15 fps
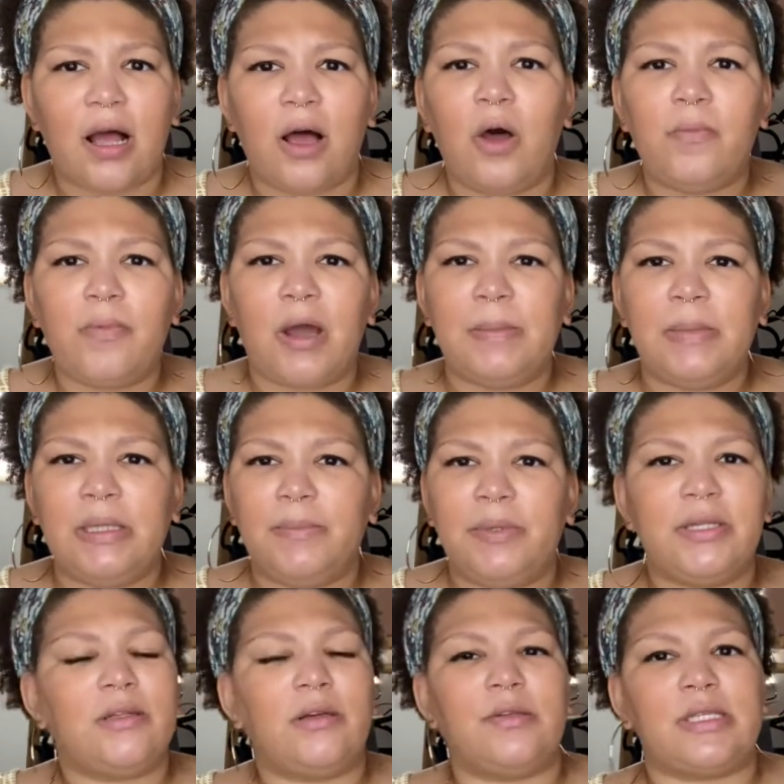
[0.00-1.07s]
I'll probably
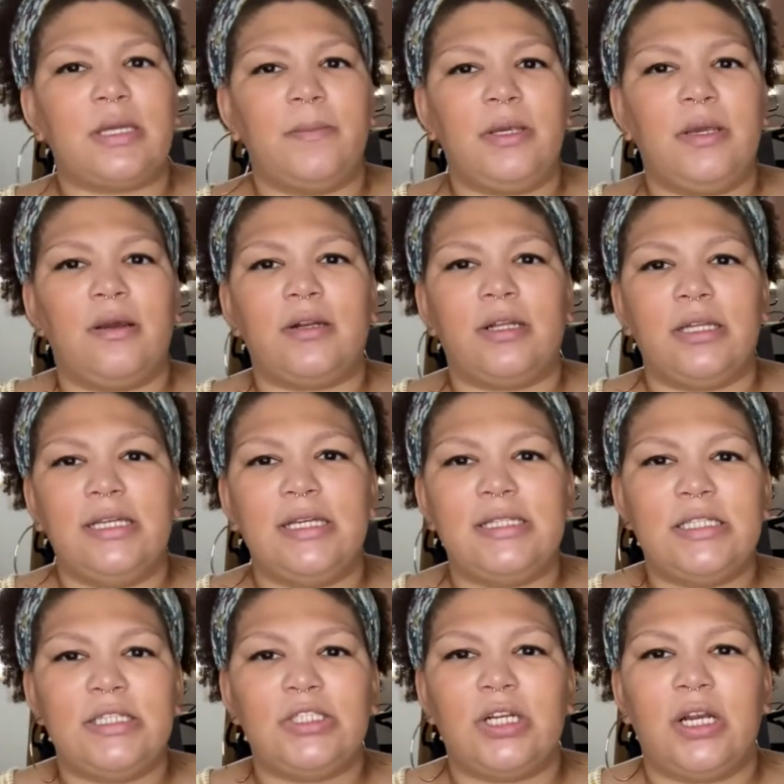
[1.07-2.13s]
put those up here, an Aaliyah
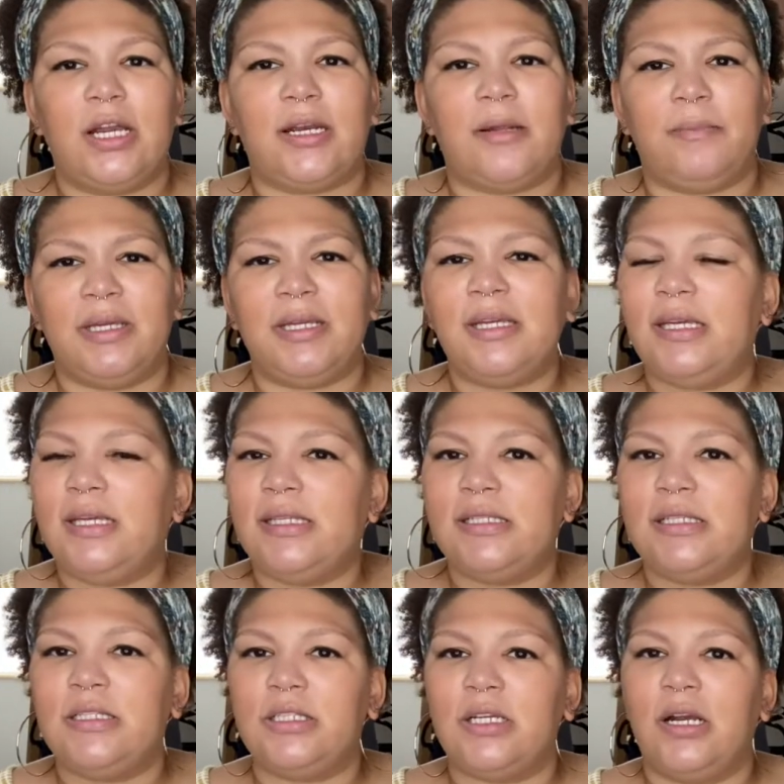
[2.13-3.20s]
t-shirt and a Big E
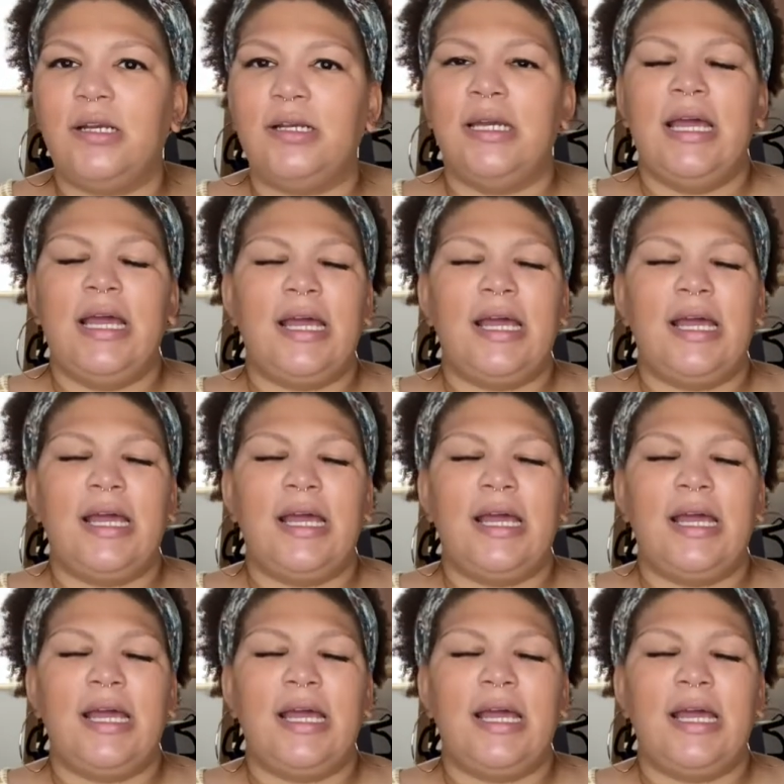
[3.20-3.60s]
t-shirt